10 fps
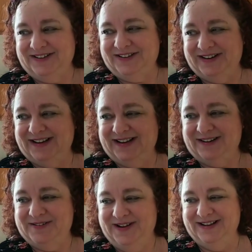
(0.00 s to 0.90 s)
All right.
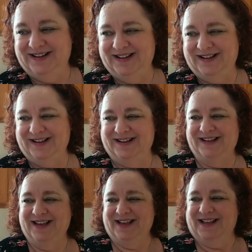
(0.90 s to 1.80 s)

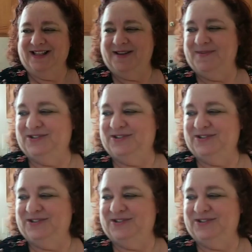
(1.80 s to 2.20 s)
Let me